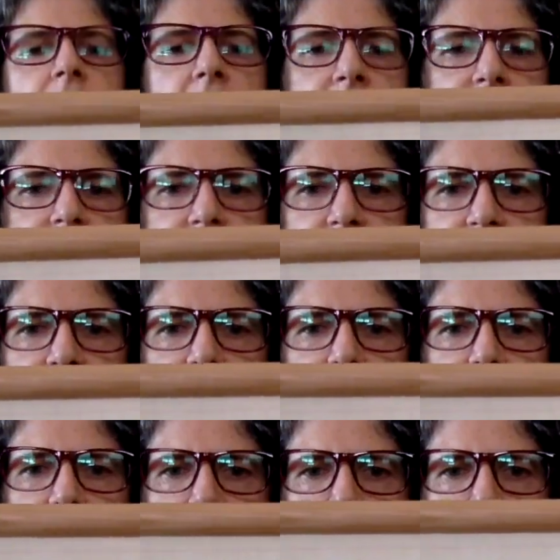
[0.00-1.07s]
time stitch
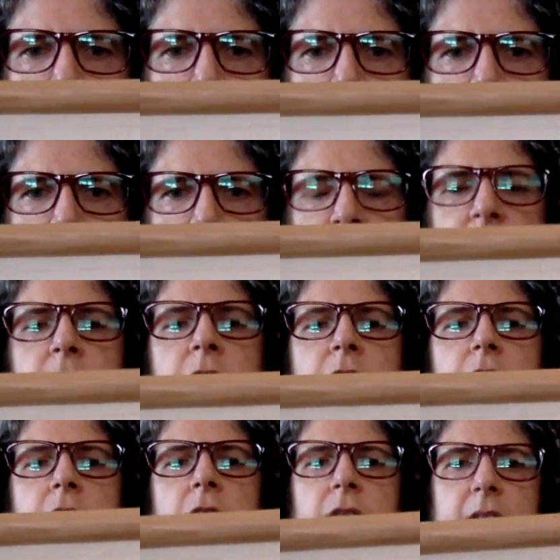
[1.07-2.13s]
and you
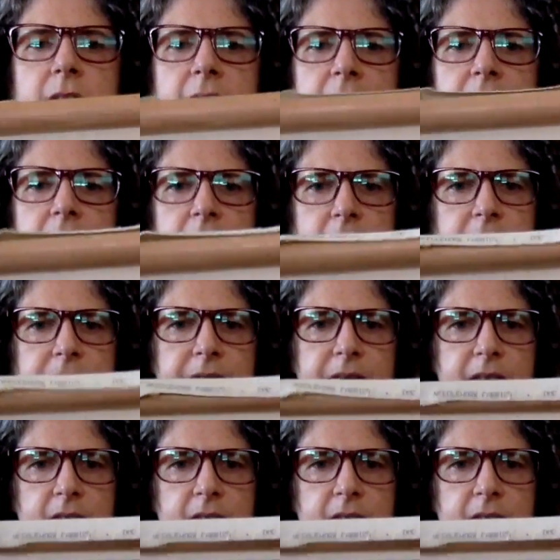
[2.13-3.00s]
use continental,